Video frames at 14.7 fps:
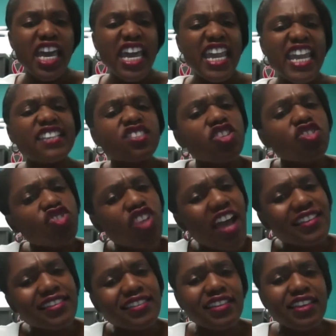He
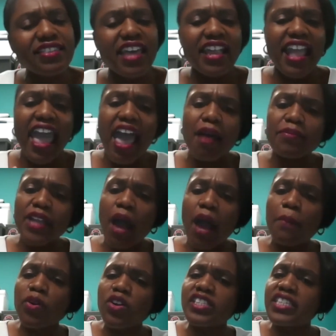suggested that Amnon
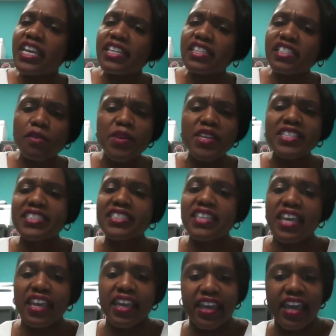pretend to be
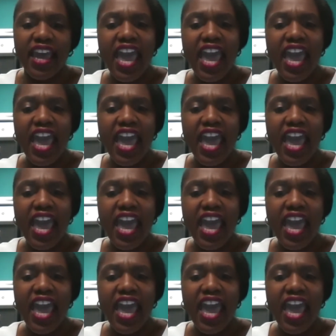sick,